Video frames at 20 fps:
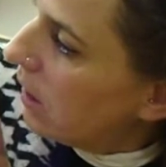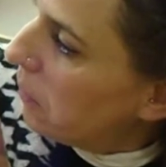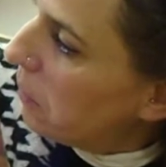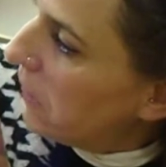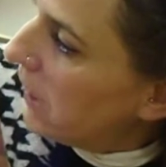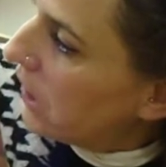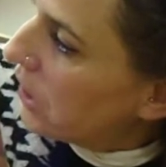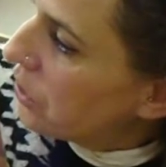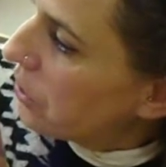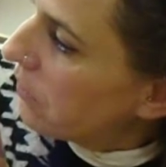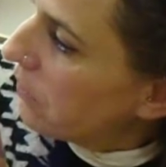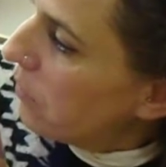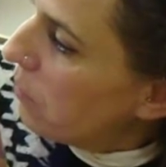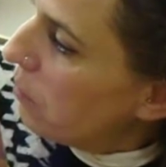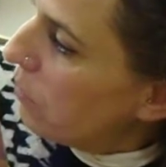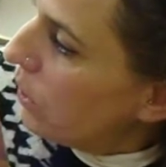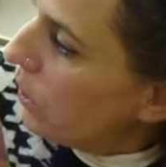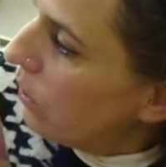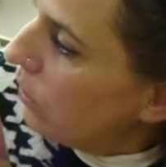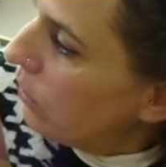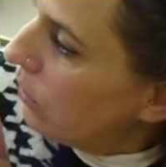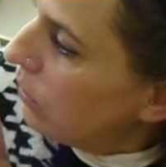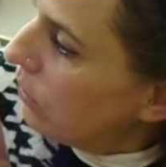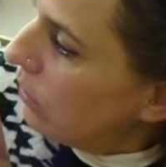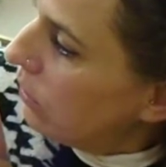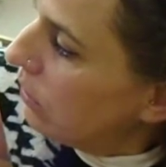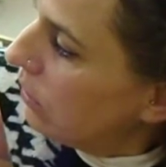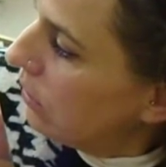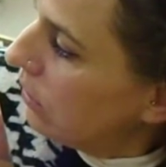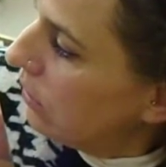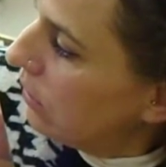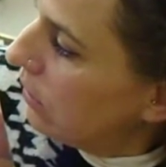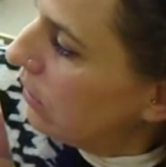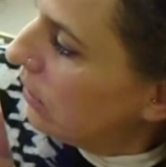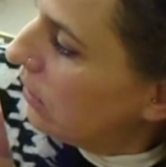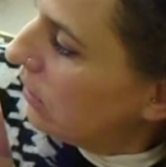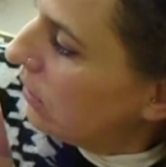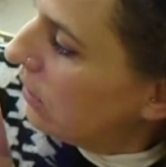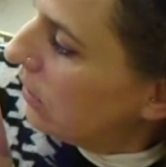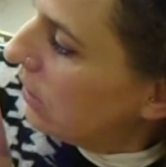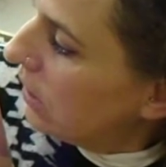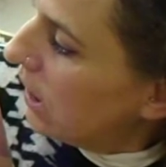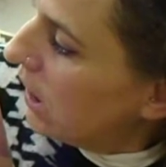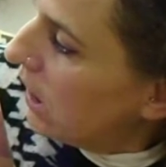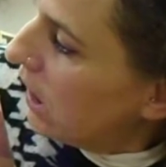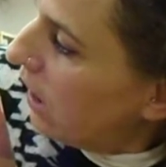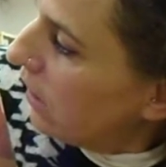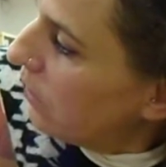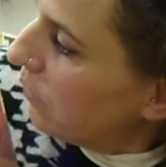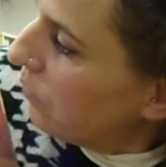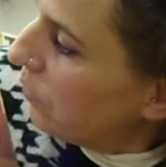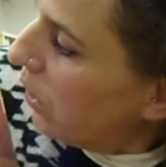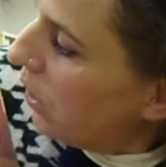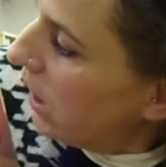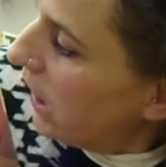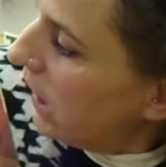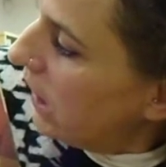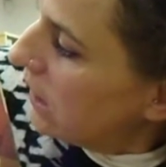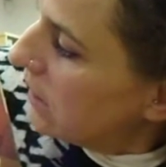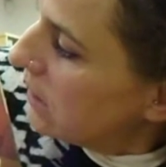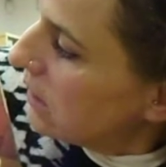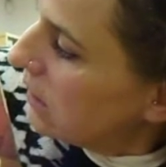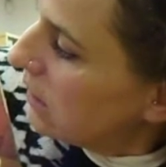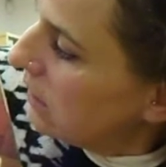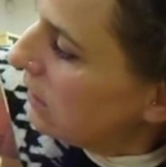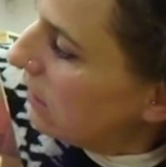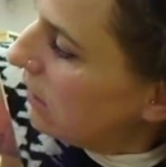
picture of a moon, another rocket.